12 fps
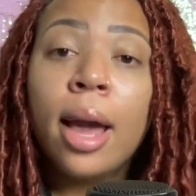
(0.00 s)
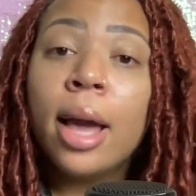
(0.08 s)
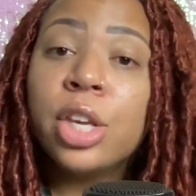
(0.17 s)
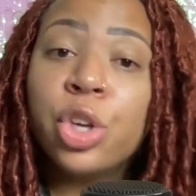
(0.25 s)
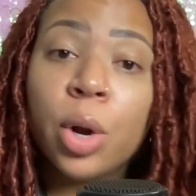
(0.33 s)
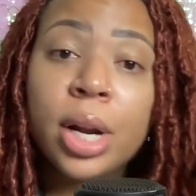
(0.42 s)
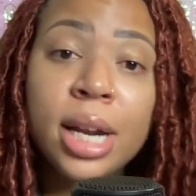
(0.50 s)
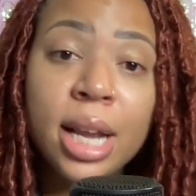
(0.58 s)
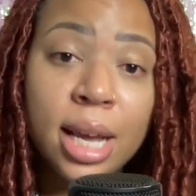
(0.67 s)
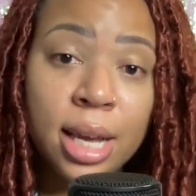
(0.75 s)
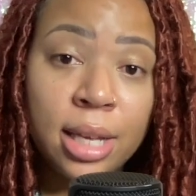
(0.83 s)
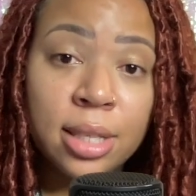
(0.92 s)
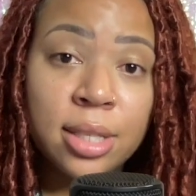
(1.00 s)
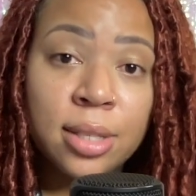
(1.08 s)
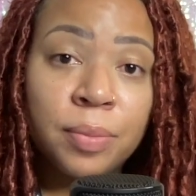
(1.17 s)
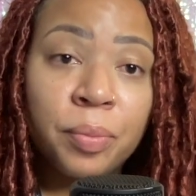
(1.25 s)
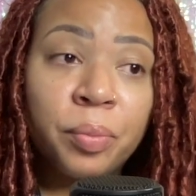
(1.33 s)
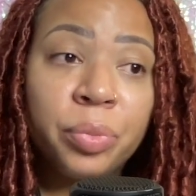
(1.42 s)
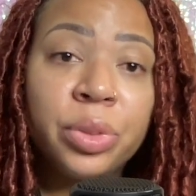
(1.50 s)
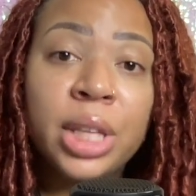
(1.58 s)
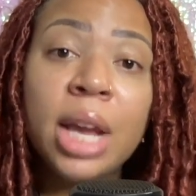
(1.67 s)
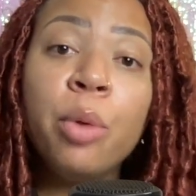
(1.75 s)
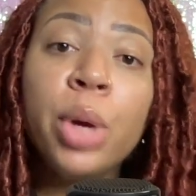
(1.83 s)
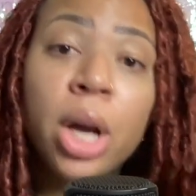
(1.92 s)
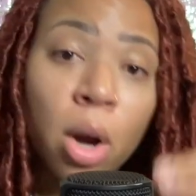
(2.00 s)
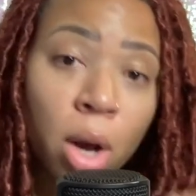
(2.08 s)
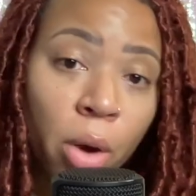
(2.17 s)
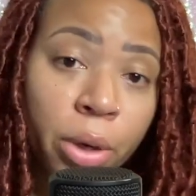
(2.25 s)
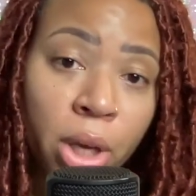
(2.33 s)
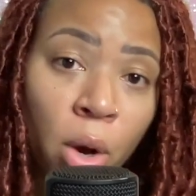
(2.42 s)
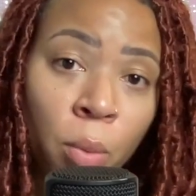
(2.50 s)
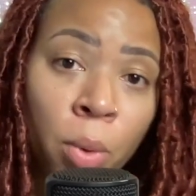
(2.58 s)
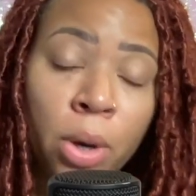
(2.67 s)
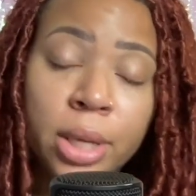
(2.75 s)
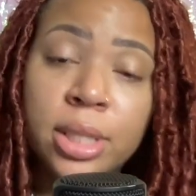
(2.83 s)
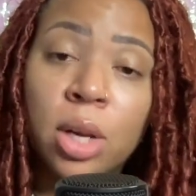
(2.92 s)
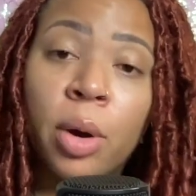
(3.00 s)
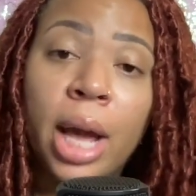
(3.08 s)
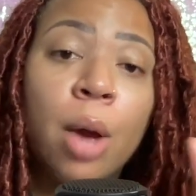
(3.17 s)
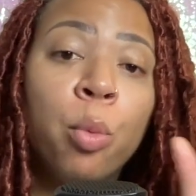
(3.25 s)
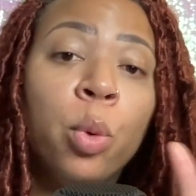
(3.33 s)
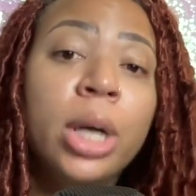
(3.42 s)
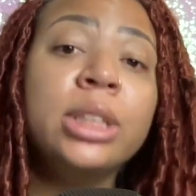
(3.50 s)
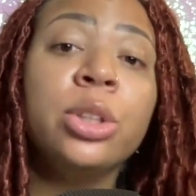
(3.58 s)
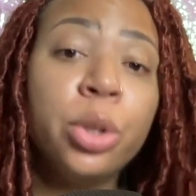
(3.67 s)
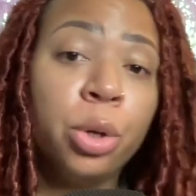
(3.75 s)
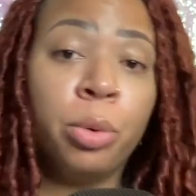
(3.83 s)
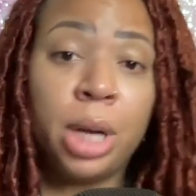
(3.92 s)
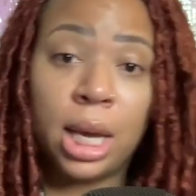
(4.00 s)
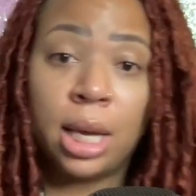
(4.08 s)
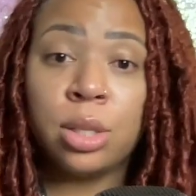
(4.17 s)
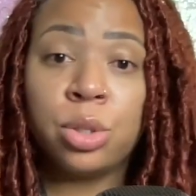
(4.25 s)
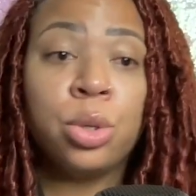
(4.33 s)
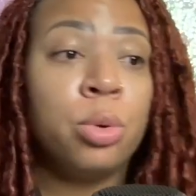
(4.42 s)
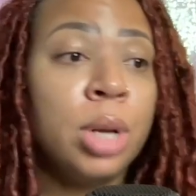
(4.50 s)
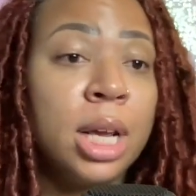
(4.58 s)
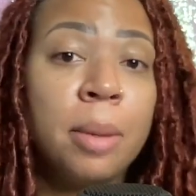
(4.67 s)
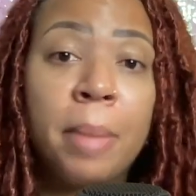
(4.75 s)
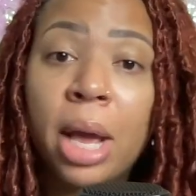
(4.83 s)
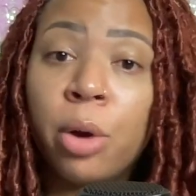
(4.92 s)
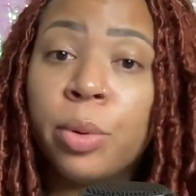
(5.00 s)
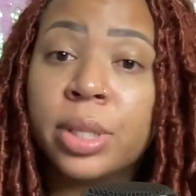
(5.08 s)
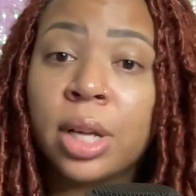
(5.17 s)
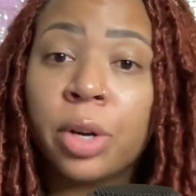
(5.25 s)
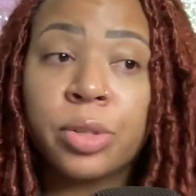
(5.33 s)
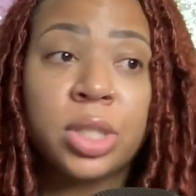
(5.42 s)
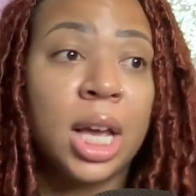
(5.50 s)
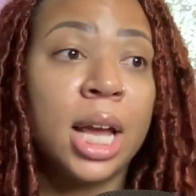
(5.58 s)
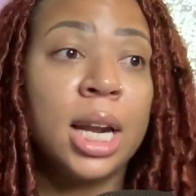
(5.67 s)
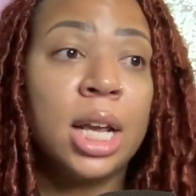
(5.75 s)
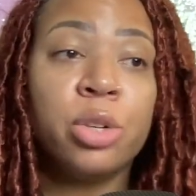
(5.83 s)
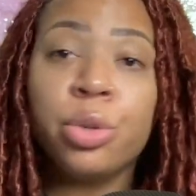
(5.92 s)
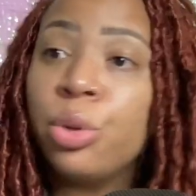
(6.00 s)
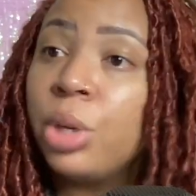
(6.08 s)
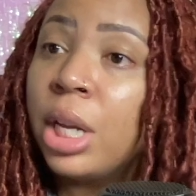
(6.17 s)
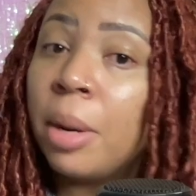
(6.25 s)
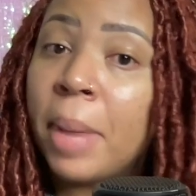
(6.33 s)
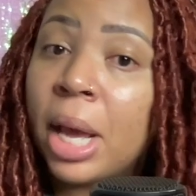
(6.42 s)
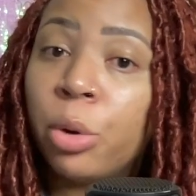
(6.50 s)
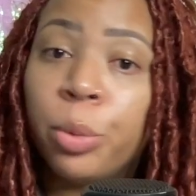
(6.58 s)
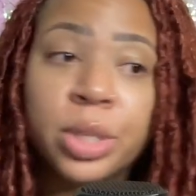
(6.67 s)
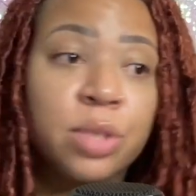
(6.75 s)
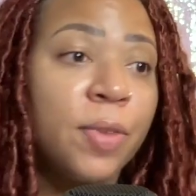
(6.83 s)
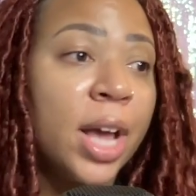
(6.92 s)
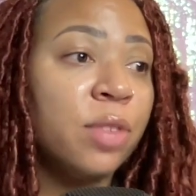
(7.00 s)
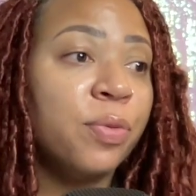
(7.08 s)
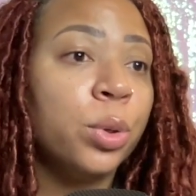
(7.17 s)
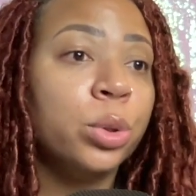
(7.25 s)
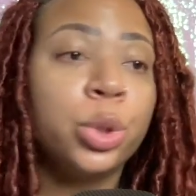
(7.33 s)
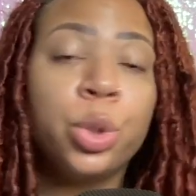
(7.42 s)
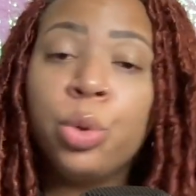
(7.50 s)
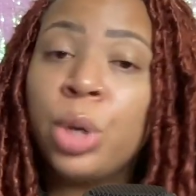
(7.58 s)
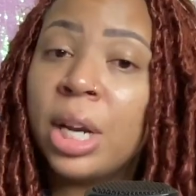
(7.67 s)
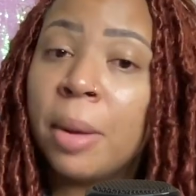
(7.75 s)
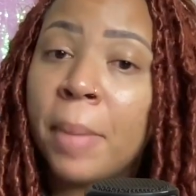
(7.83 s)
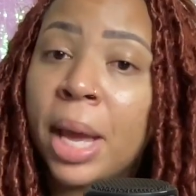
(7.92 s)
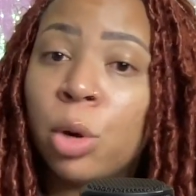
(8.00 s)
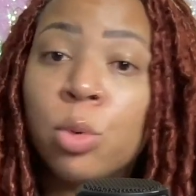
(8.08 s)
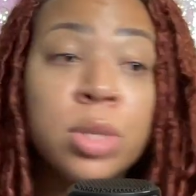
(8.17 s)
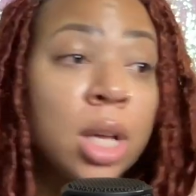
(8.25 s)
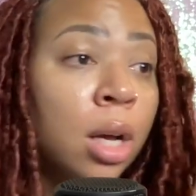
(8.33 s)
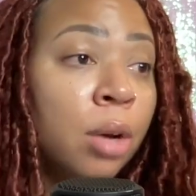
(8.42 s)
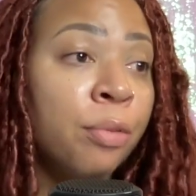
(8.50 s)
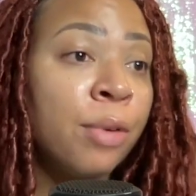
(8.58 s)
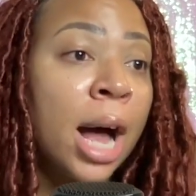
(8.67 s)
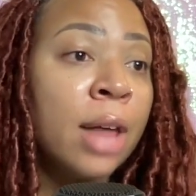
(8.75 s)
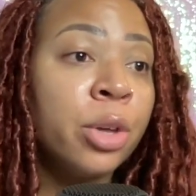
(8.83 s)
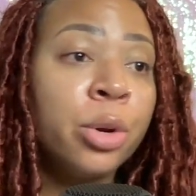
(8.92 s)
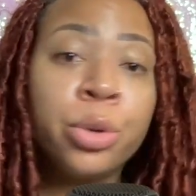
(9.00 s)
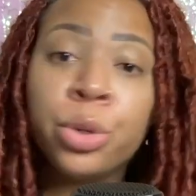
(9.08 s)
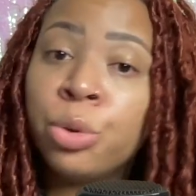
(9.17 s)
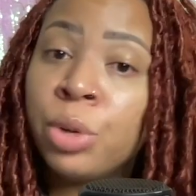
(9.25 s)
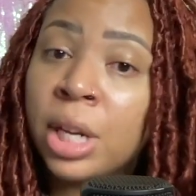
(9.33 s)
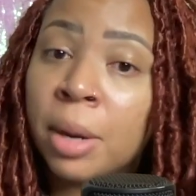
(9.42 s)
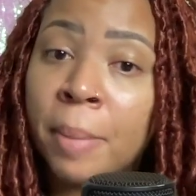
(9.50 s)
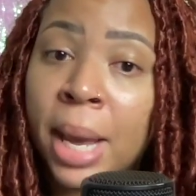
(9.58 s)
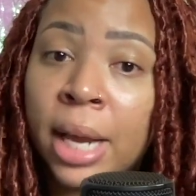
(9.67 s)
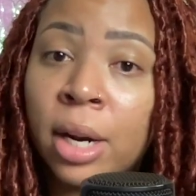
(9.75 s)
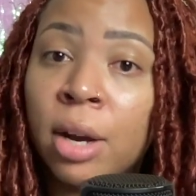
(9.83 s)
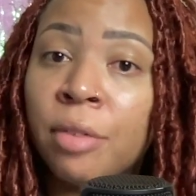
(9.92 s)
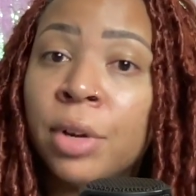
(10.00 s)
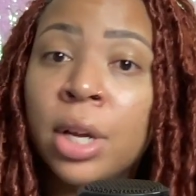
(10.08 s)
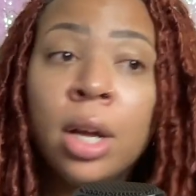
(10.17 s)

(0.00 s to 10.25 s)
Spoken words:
Your needs. Then we're going to go to your wants, okay? What do you need? Do you need a man who is understanding? Do you need a man who is faithful? Do you need a man who's a good father? Do you need a man of,